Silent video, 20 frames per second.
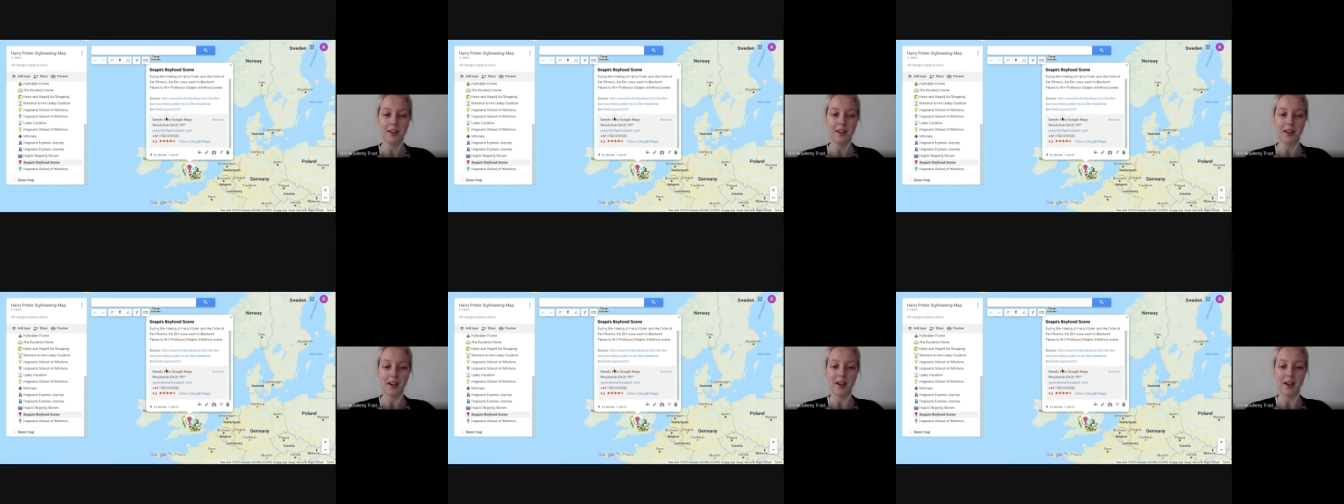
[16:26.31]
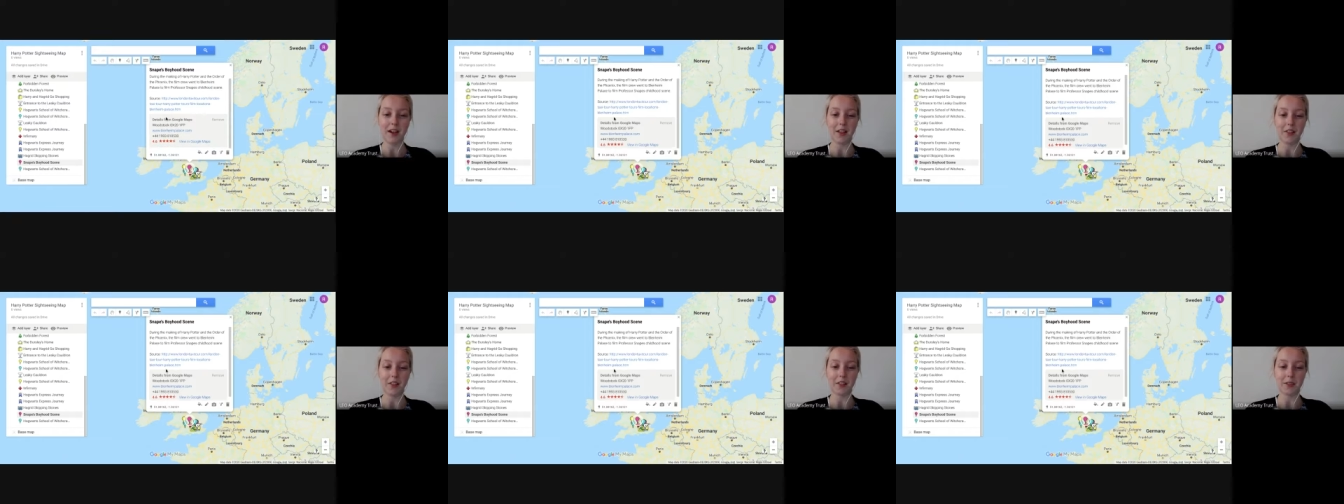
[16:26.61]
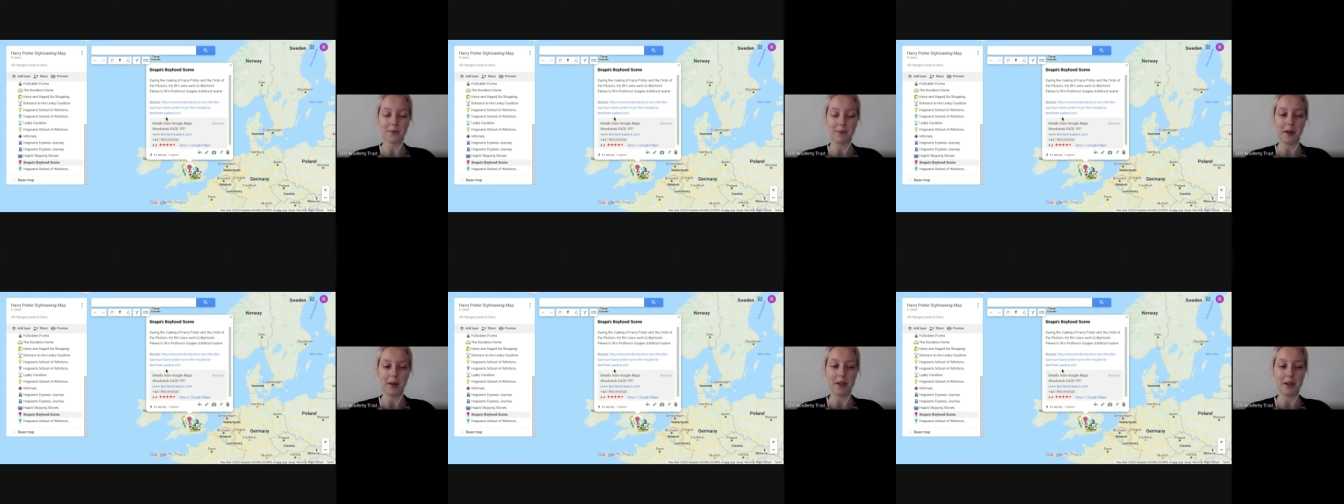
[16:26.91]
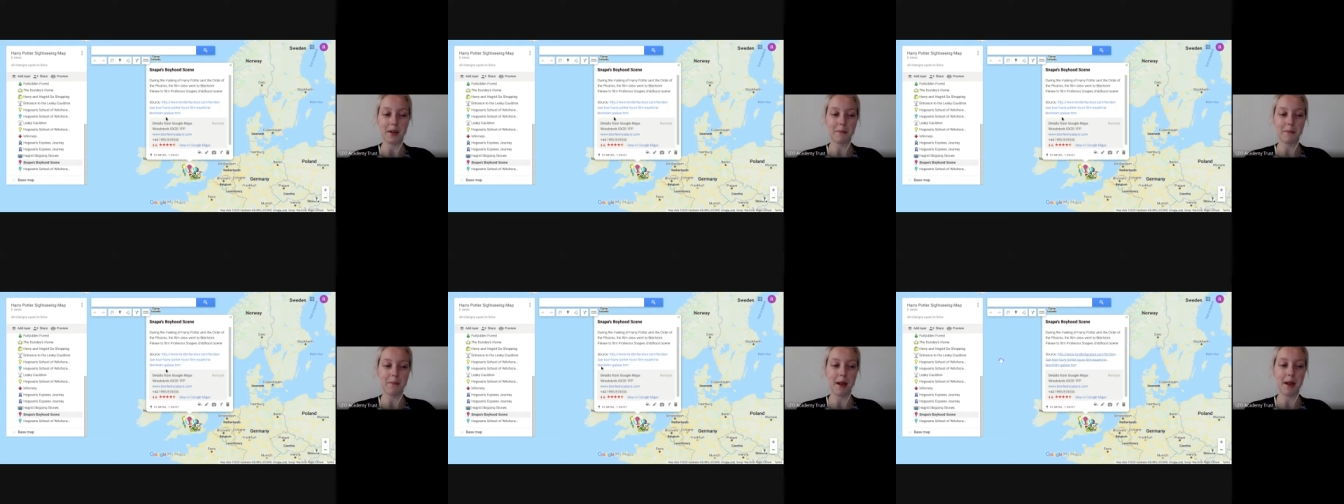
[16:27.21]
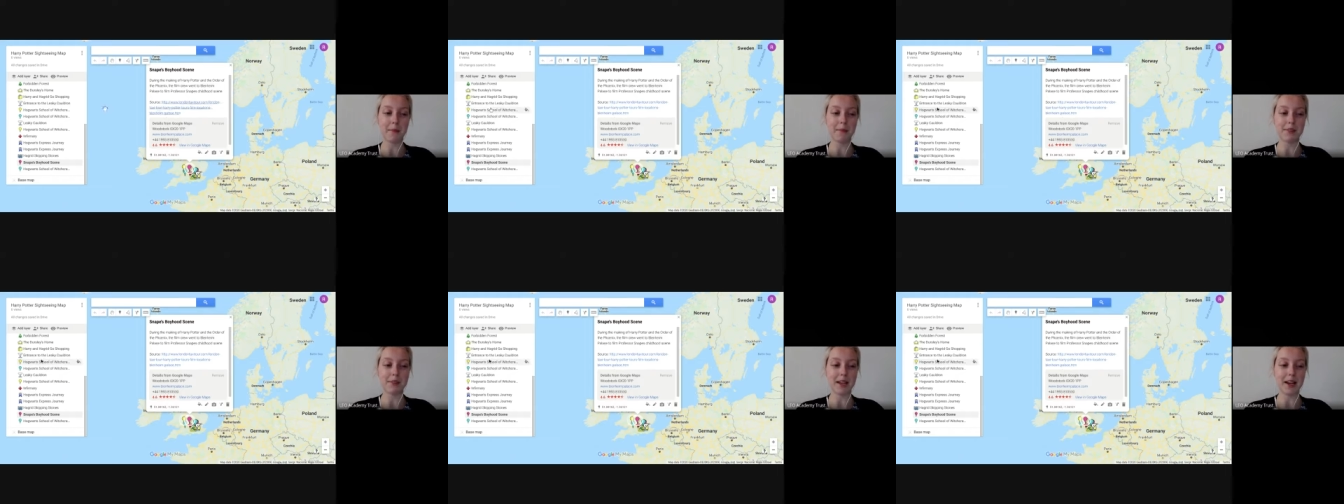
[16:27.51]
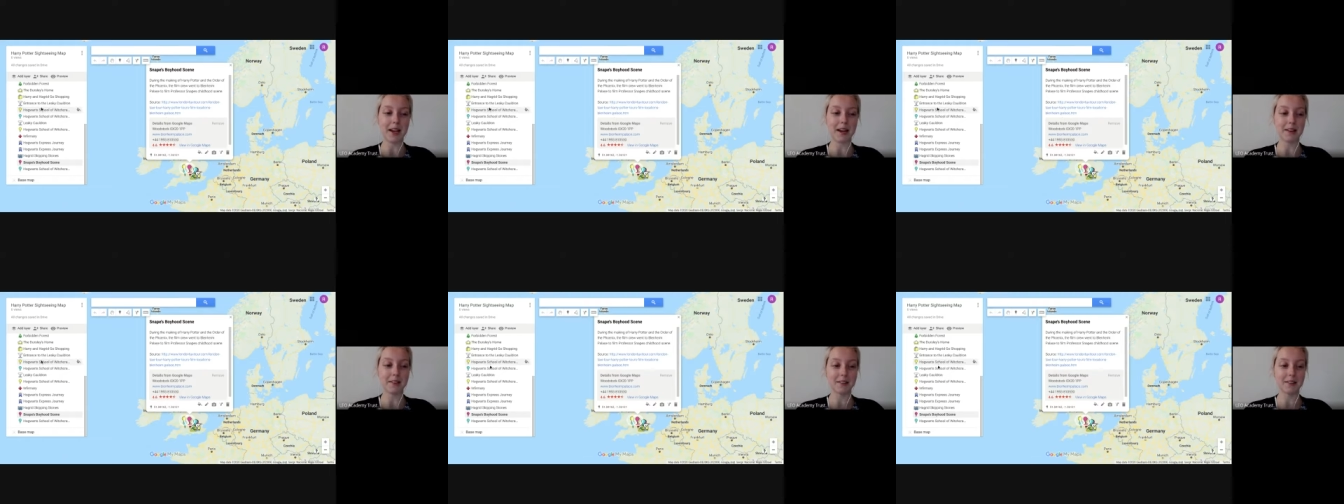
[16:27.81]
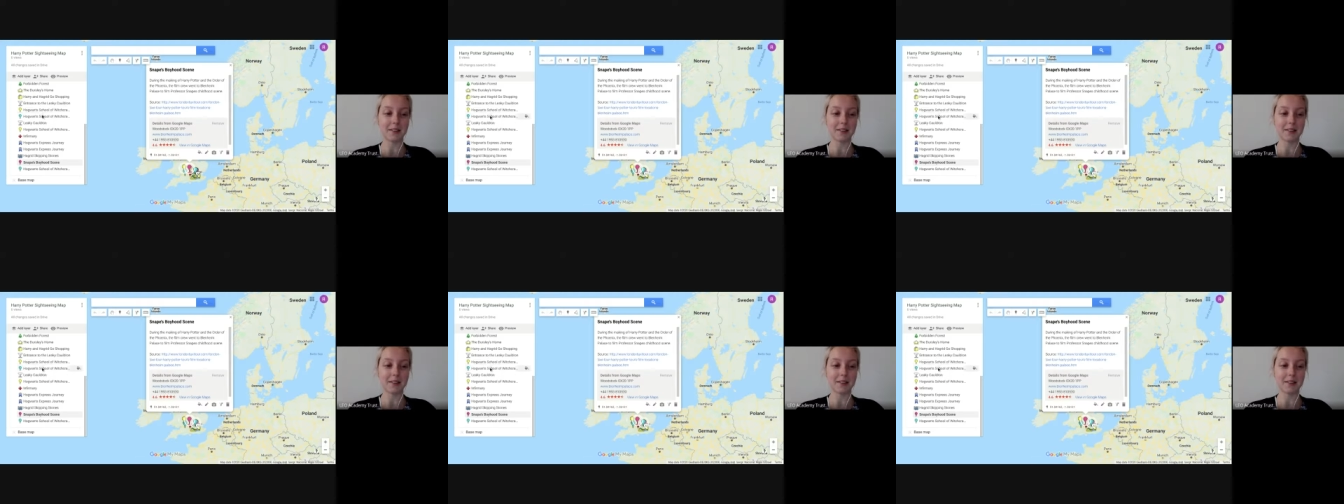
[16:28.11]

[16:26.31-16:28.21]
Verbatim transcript: uh, that's been mapped out.